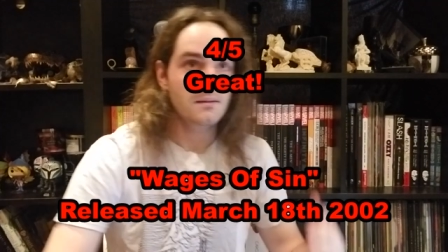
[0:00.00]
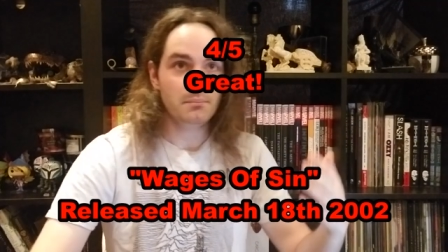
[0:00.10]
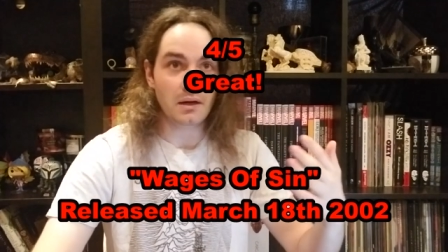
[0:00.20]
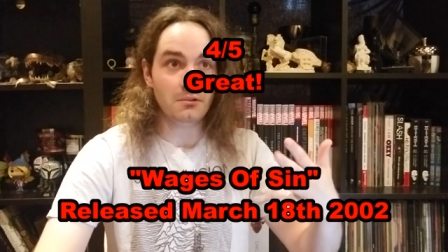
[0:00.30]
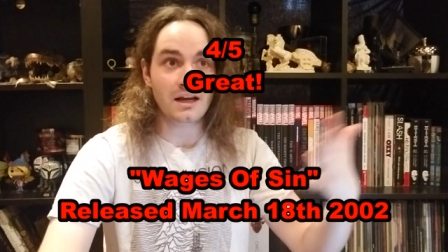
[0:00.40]

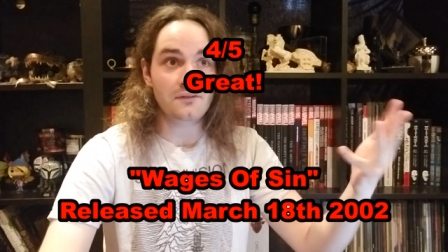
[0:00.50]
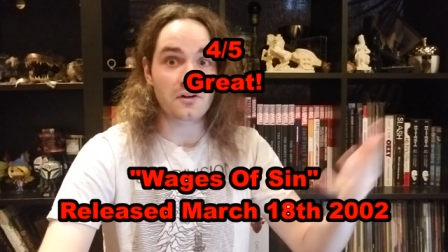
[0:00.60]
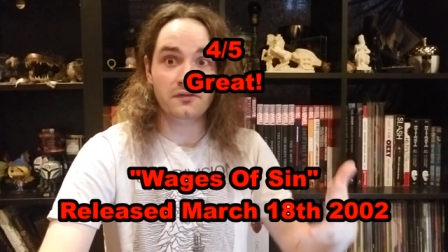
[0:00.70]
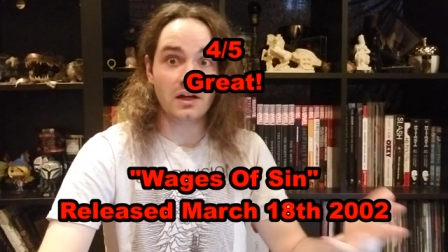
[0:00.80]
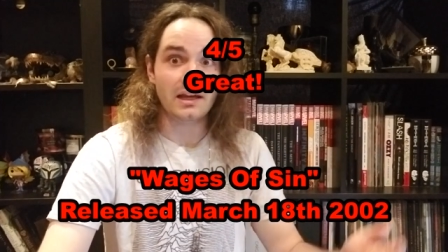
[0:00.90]
But whatever,
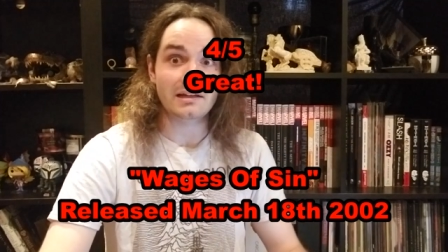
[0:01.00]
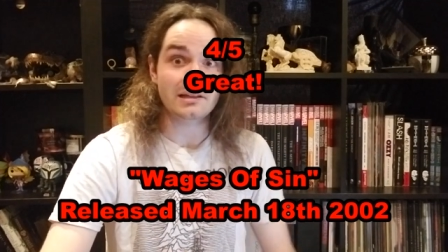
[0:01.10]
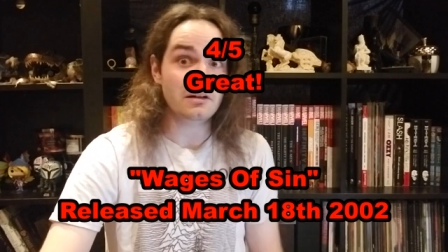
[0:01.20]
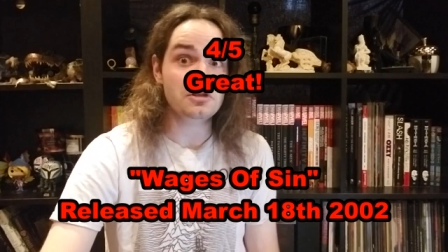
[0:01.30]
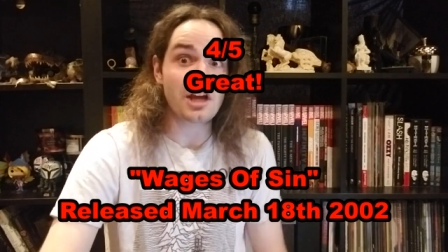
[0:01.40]
fuck it.
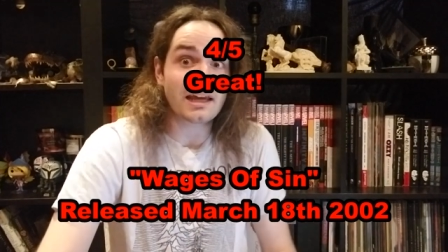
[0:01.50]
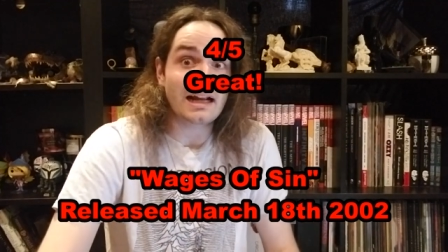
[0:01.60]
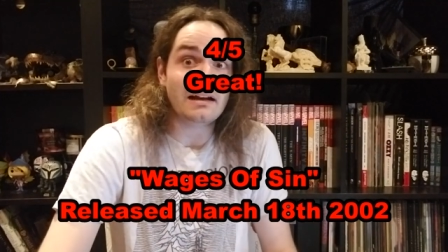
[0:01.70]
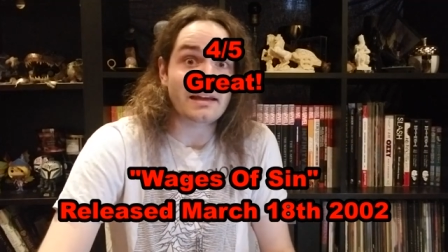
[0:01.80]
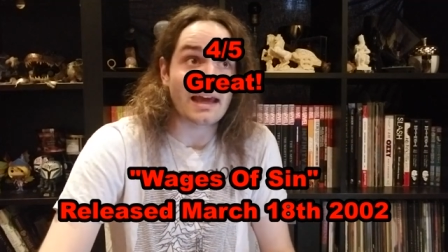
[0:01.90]
Go check it
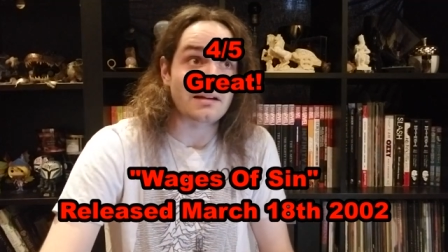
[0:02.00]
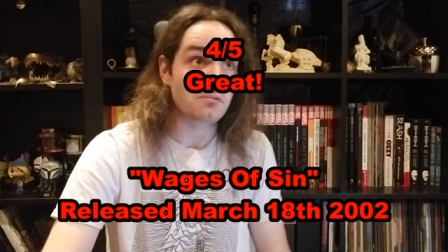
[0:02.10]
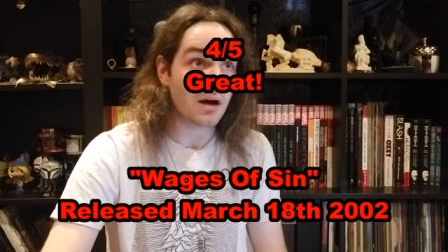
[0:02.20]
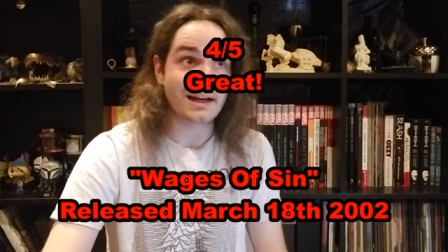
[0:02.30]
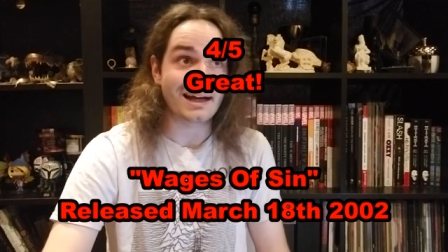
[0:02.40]
out again.
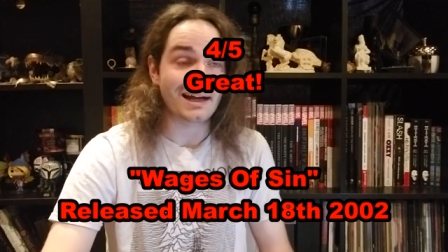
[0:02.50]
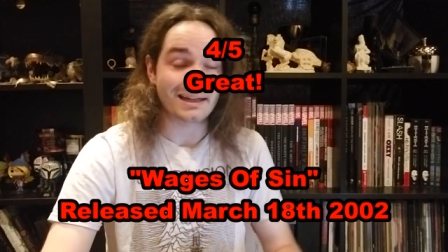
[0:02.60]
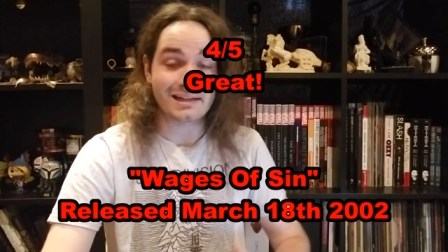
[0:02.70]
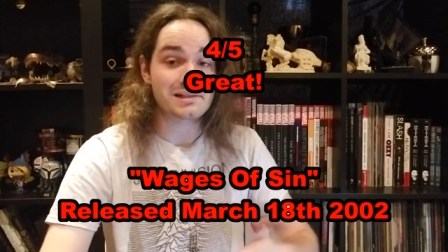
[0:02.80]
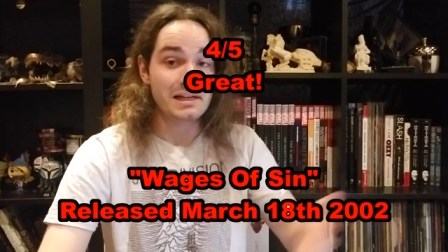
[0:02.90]
Why not?
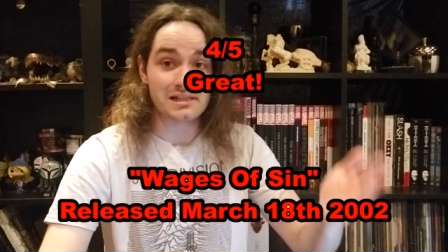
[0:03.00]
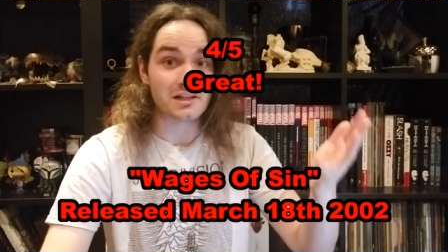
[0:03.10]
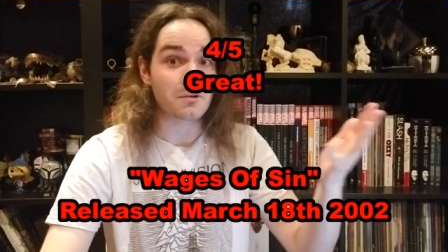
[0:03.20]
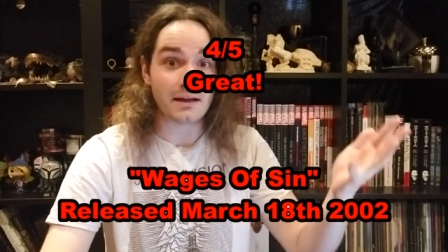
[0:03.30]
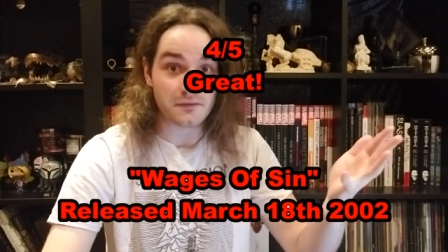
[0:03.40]
It's, it's a
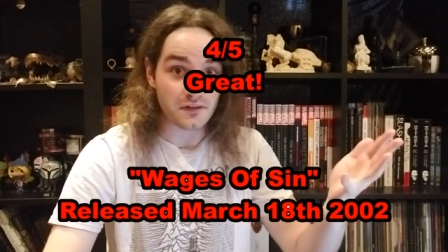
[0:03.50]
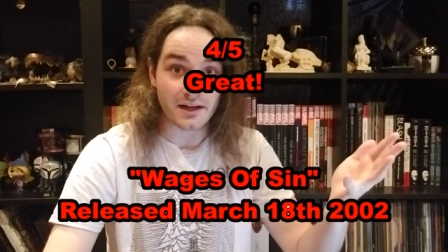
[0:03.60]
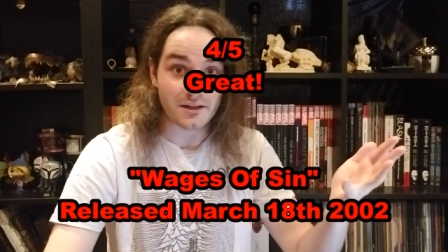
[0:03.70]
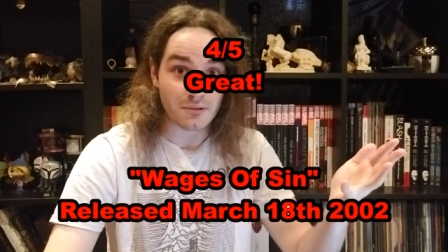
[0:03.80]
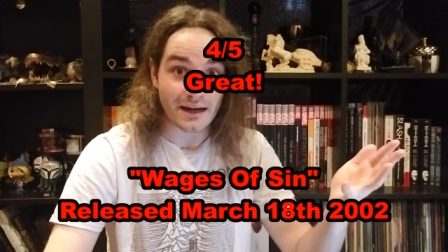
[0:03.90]
great
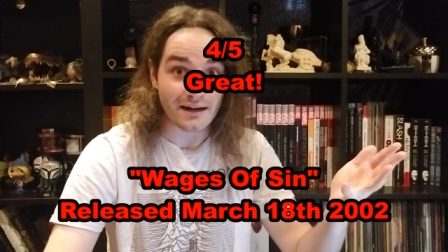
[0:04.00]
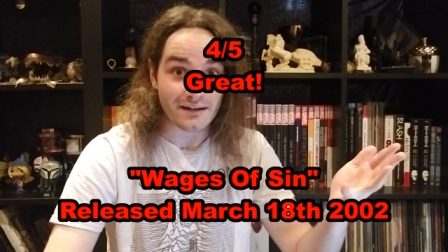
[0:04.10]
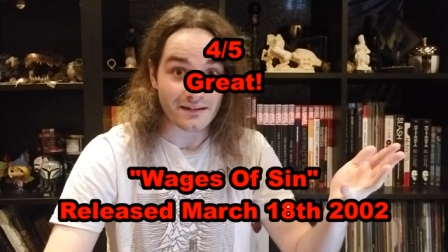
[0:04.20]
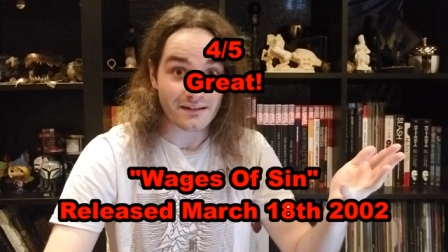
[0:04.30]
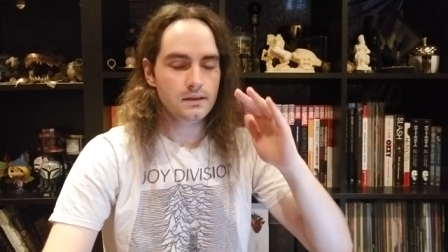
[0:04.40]
fucking record.